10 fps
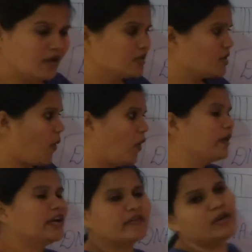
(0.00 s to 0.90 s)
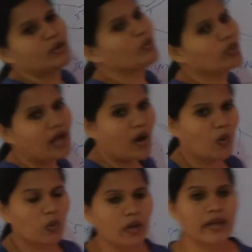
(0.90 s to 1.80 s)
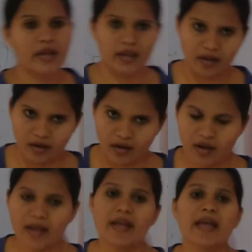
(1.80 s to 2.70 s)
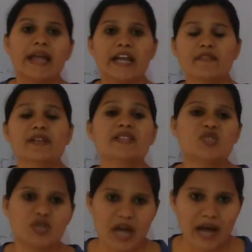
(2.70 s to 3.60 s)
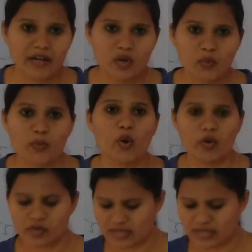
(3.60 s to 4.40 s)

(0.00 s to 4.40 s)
So what it will do now here, it will start to produce